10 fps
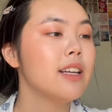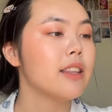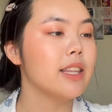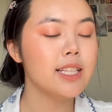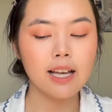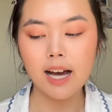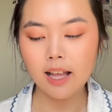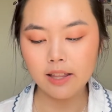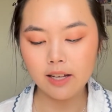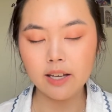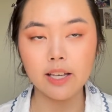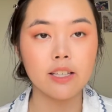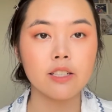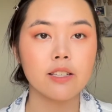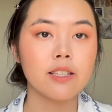This eyeliner is
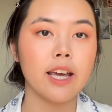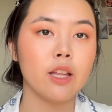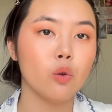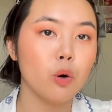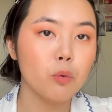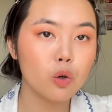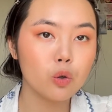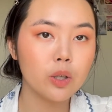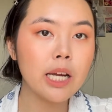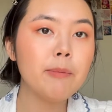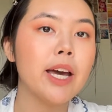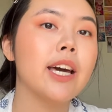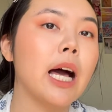just a normal cream, and I'm